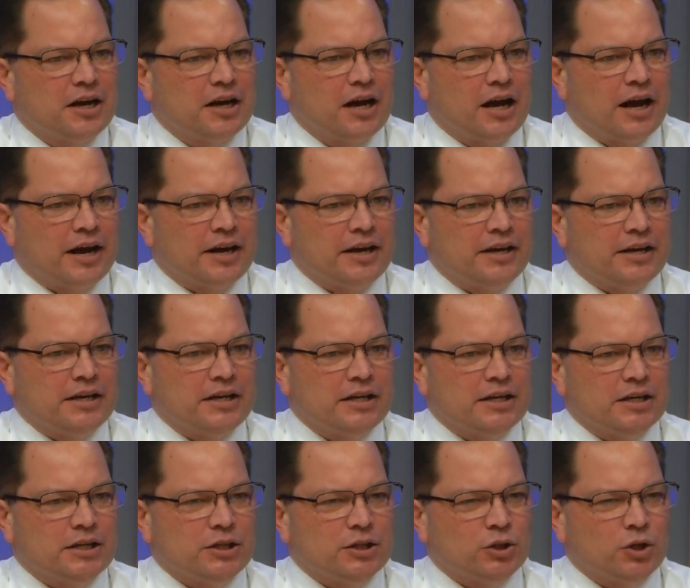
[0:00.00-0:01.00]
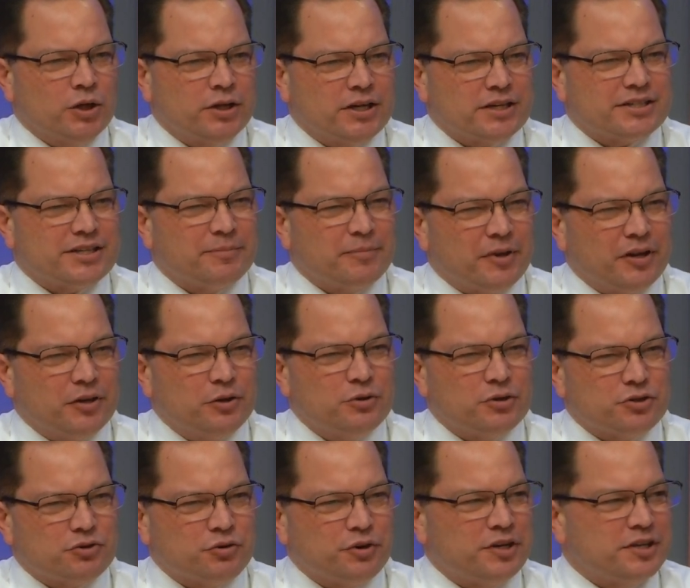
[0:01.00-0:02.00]
I look at some of the new
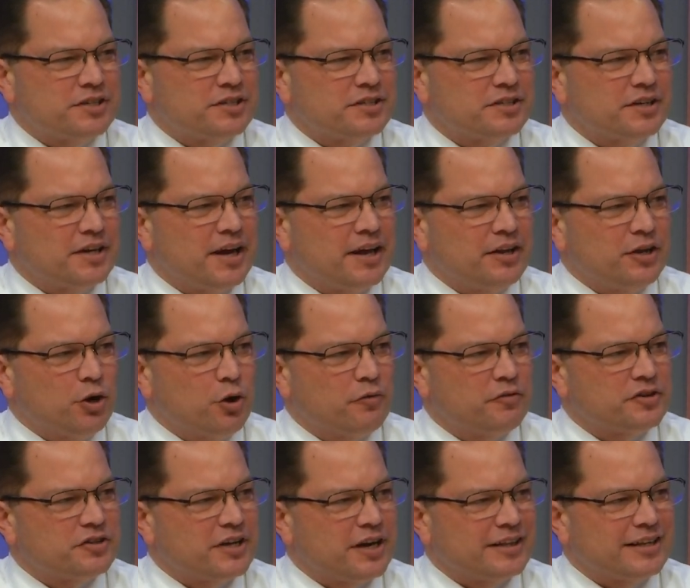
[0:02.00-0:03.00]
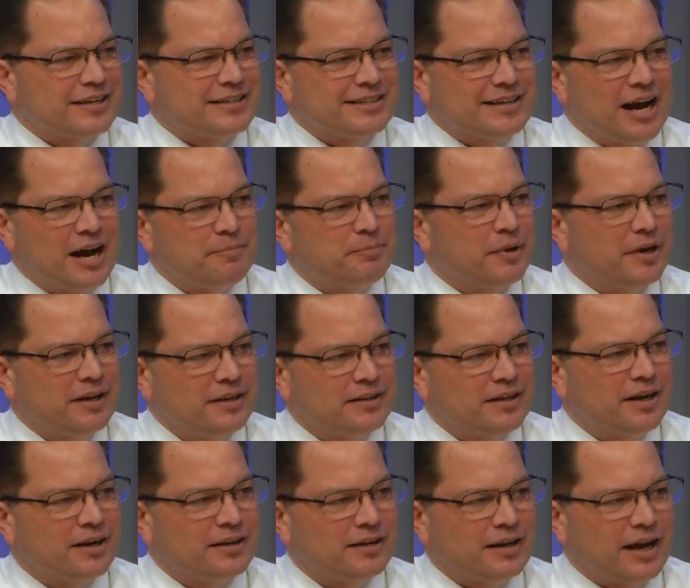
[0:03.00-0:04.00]
streets and the oversight that's not being
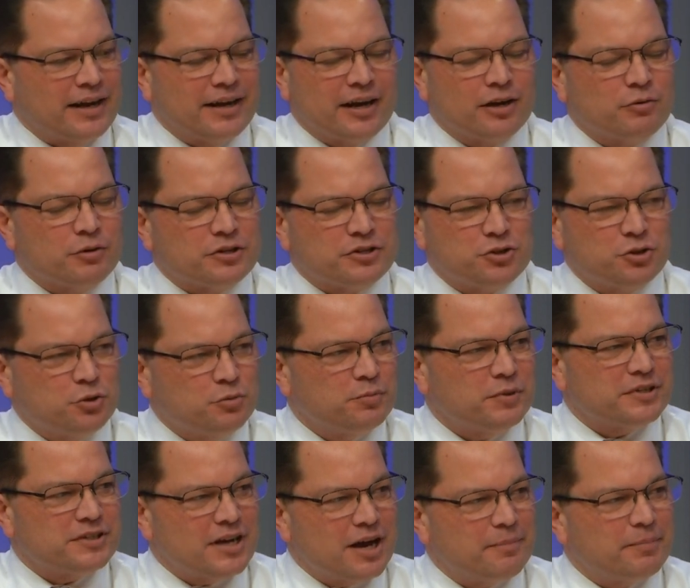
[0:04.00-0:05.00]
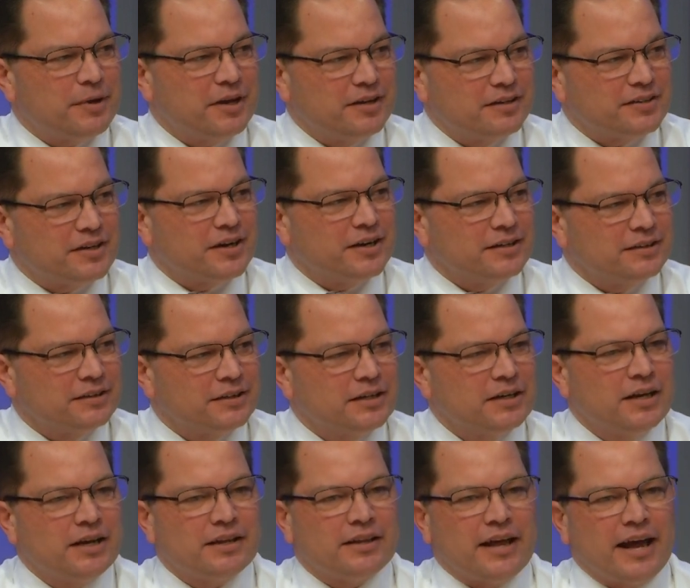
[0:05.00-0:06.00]
done. I got to assume it's not being done,
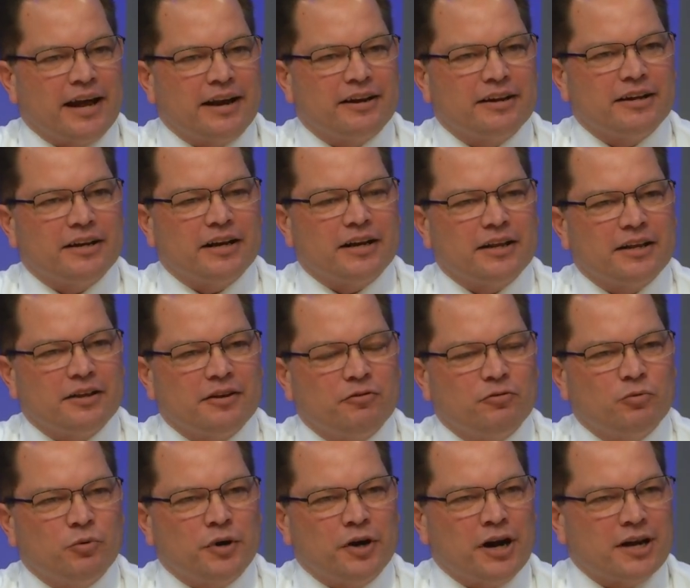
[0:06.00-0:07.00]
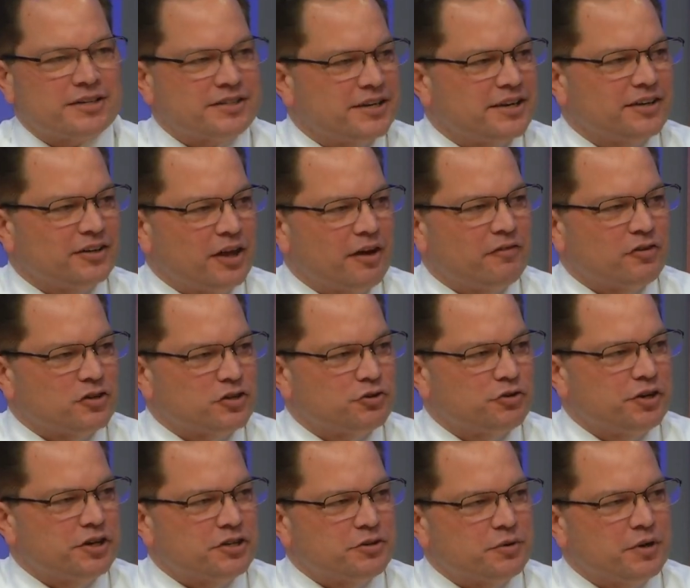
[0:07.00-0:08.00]
that we're not seeing level
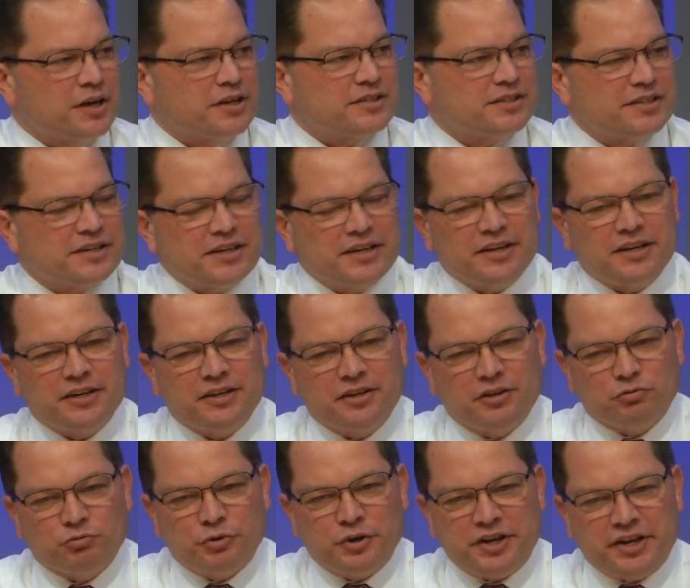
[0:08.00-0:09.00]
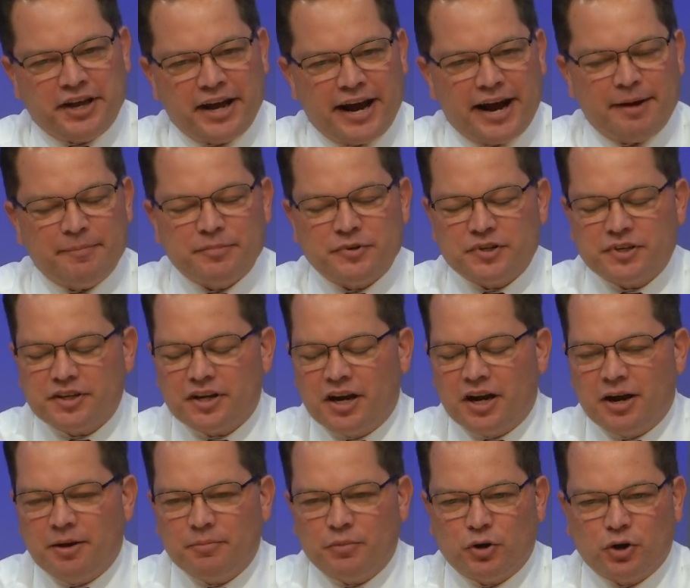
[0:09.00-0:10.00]
streets. We're not seeing recapped
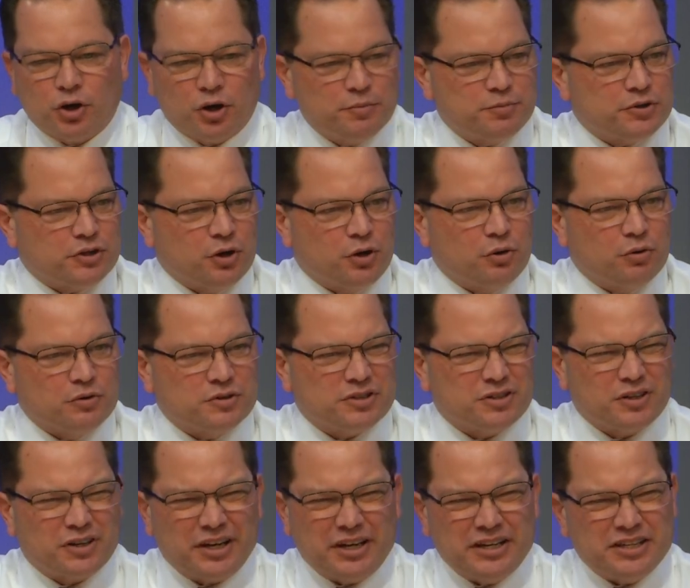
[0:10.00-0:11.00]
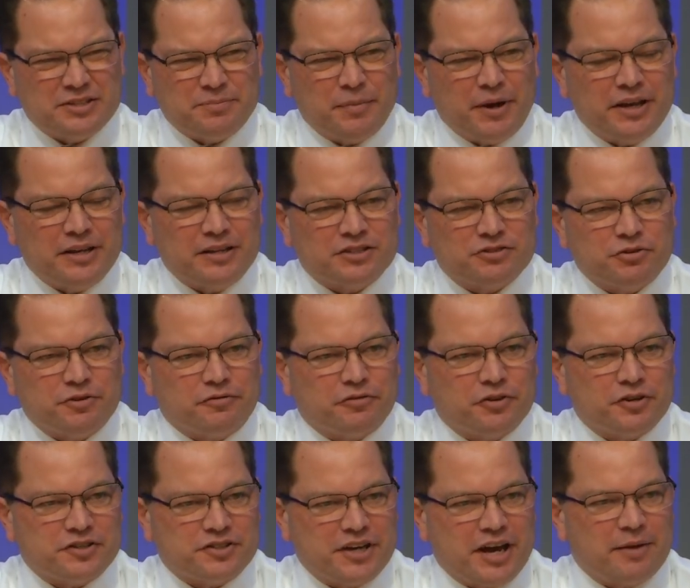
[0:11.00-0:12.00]
curbstones. Look at East Main Street, for
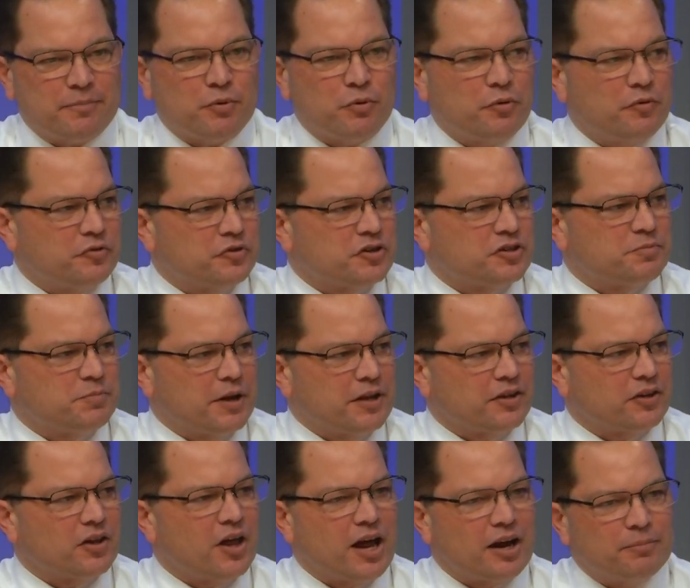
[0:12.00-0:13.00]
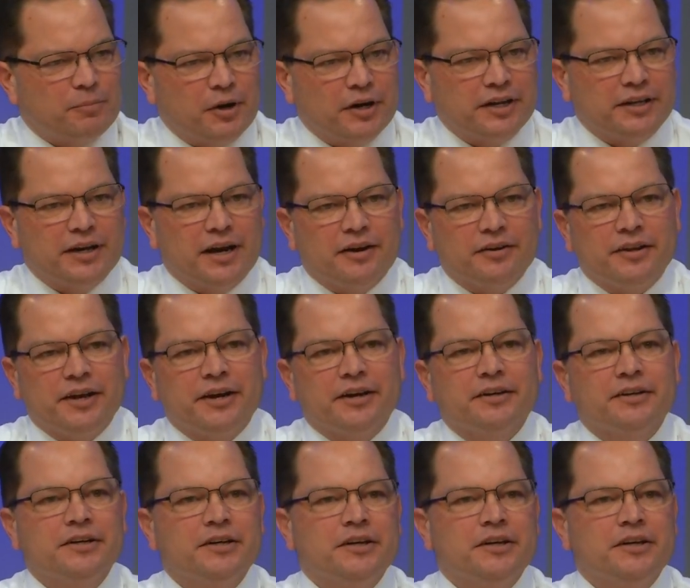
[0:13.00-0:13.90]
example. We've just spent a lot of money down there.